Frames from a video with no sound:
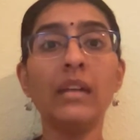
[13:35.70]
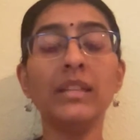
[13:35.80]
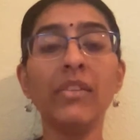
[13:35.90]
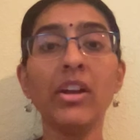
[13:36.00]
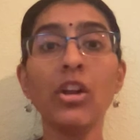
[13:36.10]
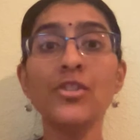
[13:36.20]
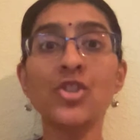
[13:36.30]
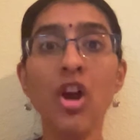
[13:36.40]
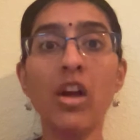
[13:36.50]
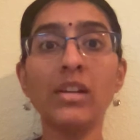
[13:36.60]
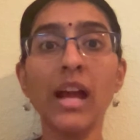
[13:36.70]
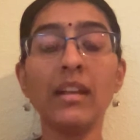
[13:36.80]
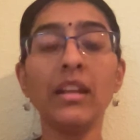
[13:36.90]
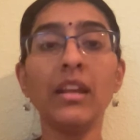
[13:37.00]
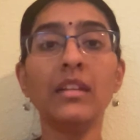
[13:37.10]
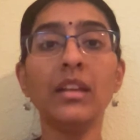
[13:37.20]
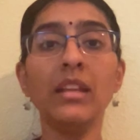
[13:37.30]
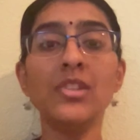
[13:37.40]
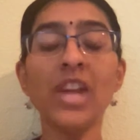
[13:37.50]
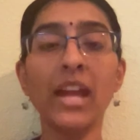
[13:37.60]
they were all shocked, and
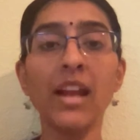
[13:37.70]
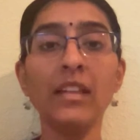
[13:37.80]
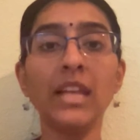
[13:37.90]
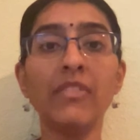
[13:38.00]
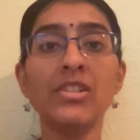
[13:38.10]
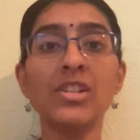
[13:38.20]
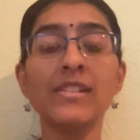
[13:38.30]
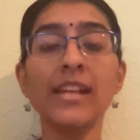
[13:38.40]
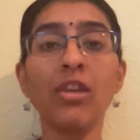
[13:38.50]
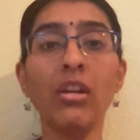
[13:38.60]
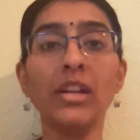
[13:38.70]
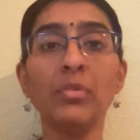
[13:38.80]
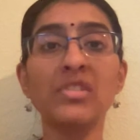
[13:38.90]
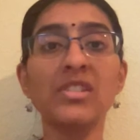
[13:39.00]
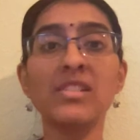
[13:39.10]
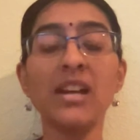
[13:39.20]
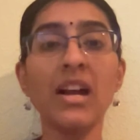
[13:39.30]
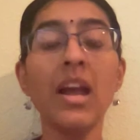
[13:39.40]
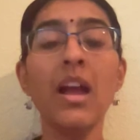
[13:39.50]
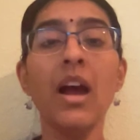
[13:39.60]
in China they were just like thought it was just
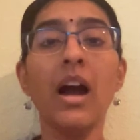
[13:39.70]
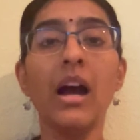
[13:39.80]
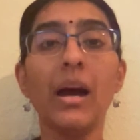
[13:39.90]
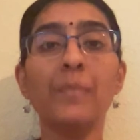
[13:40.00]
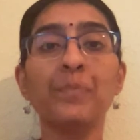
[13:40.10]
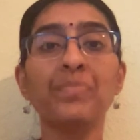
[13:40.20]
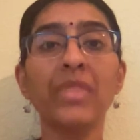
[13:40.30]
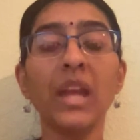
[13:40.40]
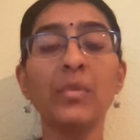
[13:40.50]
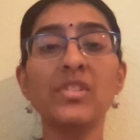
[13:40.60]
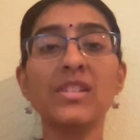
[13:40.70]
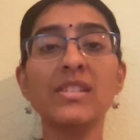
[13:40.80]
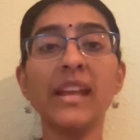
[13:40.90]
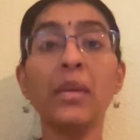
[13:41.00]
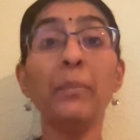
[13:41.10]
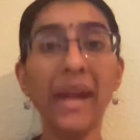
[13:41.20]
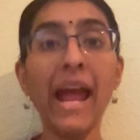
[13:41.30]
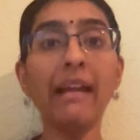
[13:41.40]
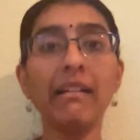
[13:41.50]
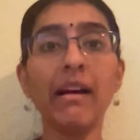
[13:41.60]
like a
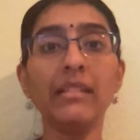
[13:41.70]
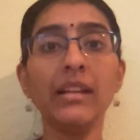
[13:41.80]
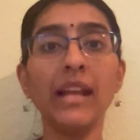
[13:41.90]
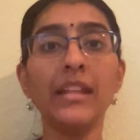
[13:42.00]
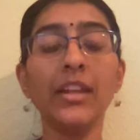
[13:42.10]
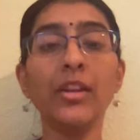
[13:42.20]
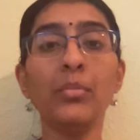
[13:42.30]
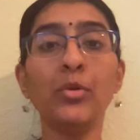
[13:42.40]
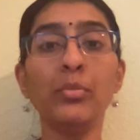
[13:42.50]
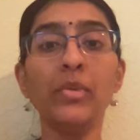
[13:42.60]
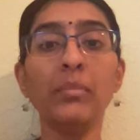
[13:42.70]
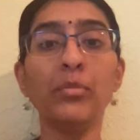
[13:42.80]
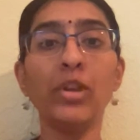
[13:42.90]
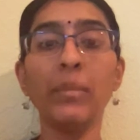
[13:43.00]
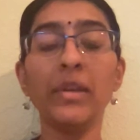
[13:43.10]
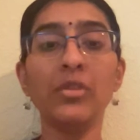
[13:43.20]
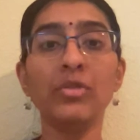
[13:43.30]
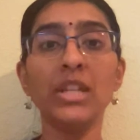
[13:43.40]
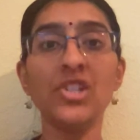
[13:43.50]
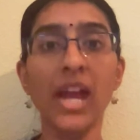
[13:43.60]
prank, and then they put him into
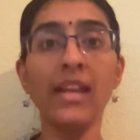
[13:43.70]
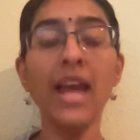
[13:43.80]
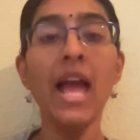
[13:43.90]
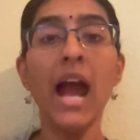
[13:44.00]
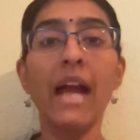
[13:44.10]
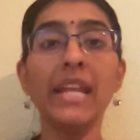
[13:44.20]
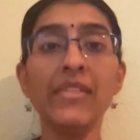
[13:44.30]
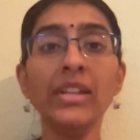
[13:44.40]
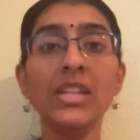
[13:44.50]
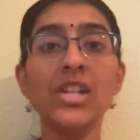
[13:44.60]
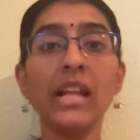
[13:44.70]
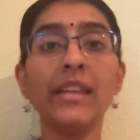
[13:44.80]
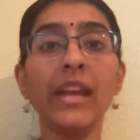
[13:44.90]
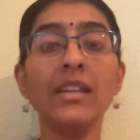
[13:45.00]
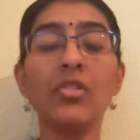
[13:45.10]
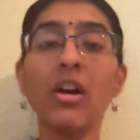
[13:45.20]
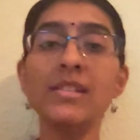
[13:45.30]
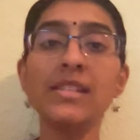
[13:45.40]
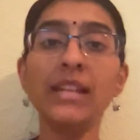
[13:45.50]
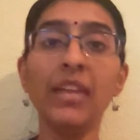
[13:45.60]
the jail. And even in the jail they
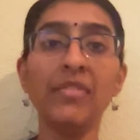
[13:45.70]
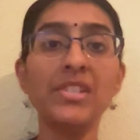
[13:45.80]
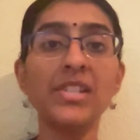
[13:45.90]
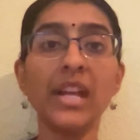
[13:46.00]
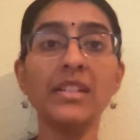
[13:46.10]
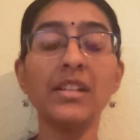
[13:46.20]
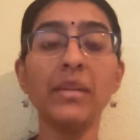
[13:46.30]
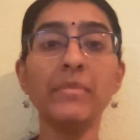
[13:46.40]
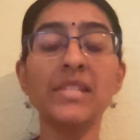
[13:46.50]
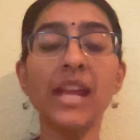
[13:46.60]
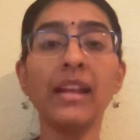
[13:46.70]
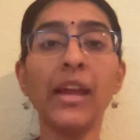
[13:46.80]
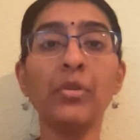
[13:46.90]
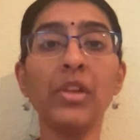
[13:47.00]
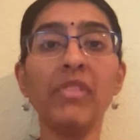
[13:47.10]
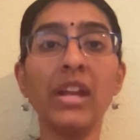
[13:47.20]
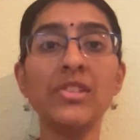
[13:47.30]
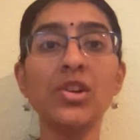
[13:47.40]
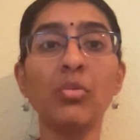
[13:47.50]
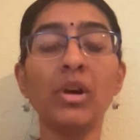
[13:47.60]
constantly investigated him, saying like where
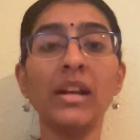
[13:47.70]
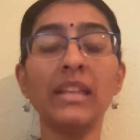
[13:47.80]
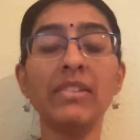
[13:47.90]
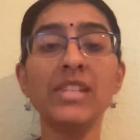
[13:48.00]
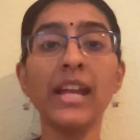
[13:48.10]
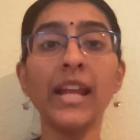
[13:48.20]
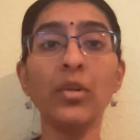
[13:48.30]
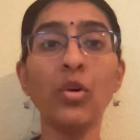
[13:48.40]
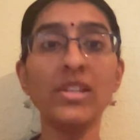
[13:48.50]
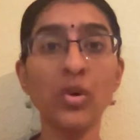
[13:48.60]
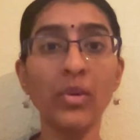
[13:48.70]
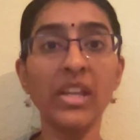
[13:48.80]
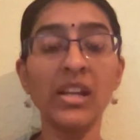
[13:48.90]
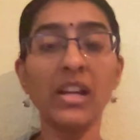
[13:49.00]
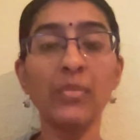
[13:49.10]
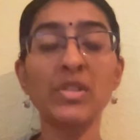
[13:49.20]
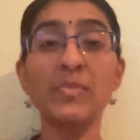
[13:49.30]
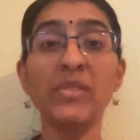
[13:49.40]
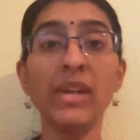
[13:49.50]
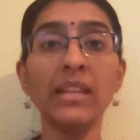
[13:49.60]
is your world, and they were saying like no, it's over here. It was
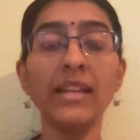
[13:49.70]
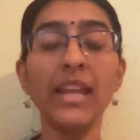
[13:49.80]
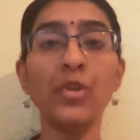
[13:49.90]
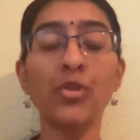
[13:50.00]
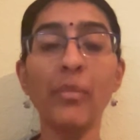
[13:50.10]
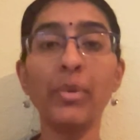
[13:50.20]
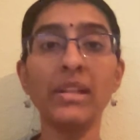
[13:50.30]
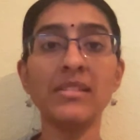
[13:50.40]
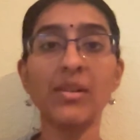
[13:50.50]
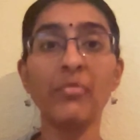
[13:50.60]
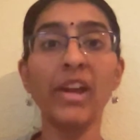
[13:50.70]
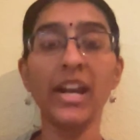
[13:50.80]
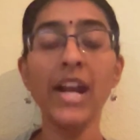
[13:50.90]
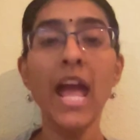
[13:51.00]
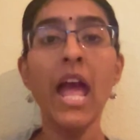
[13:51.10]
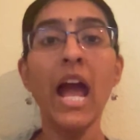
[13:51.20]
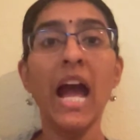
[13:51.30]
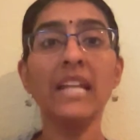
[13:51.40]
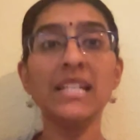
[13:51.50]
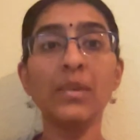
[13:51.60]
between like Europe and somewhere,
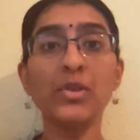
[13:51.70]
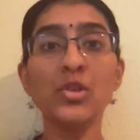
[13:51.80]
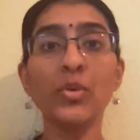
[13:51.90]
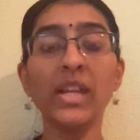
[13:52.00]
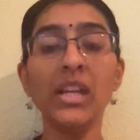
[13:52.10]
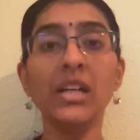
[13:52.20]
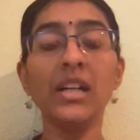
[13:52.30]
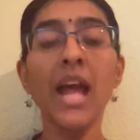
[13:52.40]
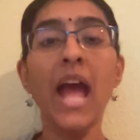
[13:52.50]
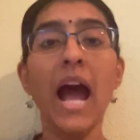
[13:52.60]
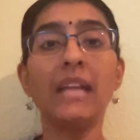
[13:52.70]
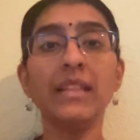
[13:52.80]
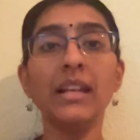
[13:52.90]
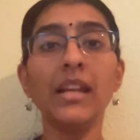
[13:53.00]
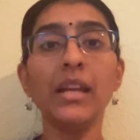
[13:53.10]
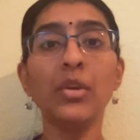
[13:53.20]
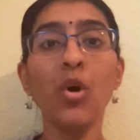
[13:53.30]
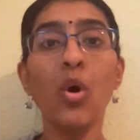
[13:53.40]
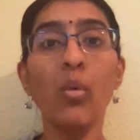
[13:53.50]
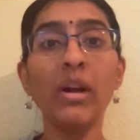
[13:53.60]
and he said it was over here. And then like
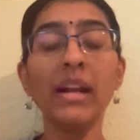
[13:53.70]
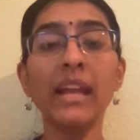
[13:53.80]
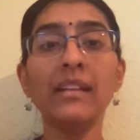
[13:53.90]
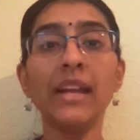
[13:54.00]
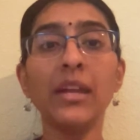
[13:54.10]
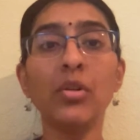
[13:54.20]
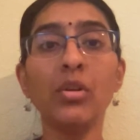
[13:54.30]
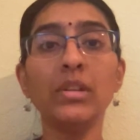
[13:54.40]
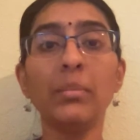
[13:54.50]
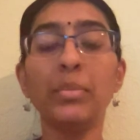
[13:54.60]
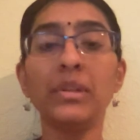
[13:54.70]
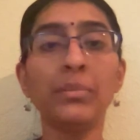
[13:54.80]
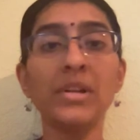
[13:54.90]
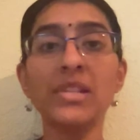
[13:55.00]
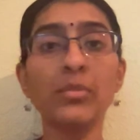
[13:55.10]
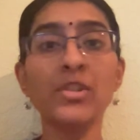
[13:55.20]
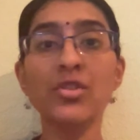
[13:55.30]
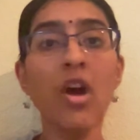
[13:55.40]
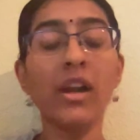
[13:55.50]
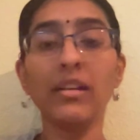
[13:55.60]
overnight like the person was
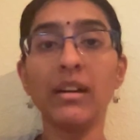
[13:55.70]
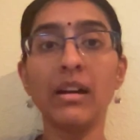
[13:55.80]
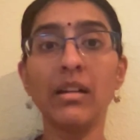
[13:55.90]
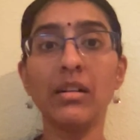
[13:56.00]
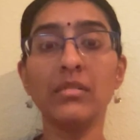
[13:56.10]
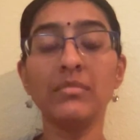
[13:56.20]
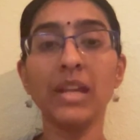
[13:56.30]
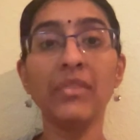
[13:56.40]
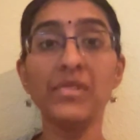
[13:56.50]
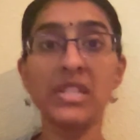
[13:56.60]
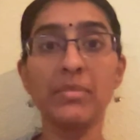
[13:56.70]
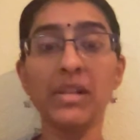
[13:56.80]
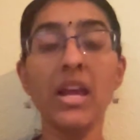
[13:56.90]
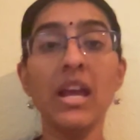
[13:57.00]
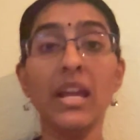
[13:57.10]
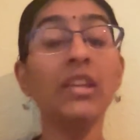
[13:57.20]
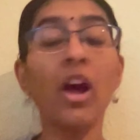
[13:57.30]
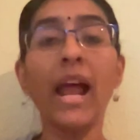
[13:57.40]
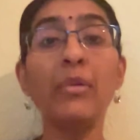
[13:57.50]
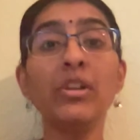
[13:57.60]
gone, invisible.
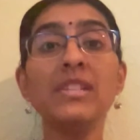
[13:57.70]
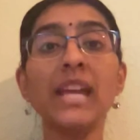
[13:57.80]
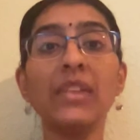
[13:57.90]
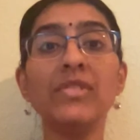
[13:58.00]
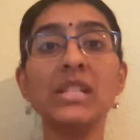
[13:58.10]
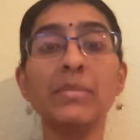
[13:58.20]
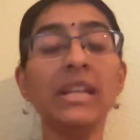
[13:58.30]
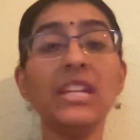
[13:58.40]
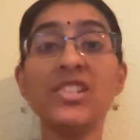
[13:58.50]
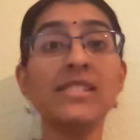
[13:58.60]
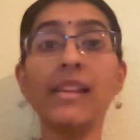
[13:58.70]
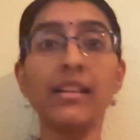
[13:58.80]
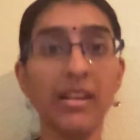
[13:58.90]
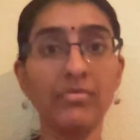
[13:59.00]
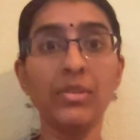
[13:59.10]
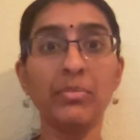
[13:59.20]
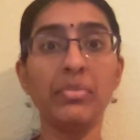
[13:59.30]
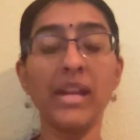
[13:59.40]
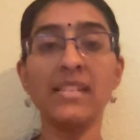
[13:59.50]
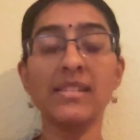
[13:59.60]
I wouldn't say invisible, he just like left the
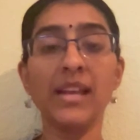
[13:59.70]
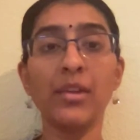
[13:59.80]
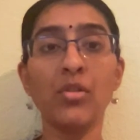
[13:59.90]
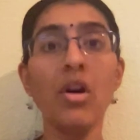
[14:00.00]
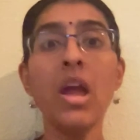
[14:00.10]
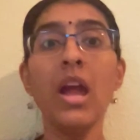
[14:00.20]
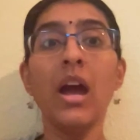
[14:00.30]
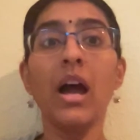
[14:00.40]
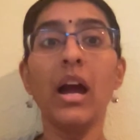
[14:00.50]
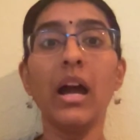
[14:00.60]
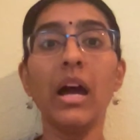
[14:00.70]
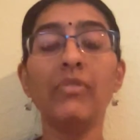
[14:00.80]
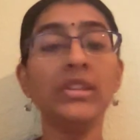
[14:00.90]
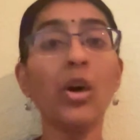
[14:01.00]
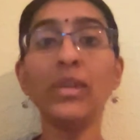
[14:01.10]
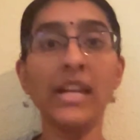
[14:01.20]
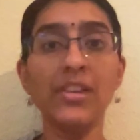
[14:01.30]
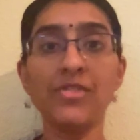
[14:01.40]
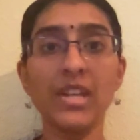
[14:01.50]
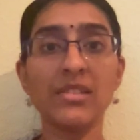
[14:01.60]
place like without any
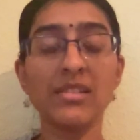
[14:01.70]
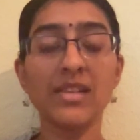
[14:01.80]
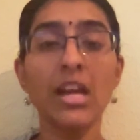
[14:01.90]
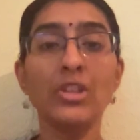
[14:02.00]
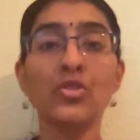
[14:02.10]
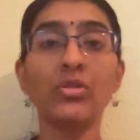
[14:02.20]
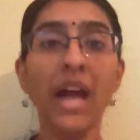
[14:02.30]
traces. So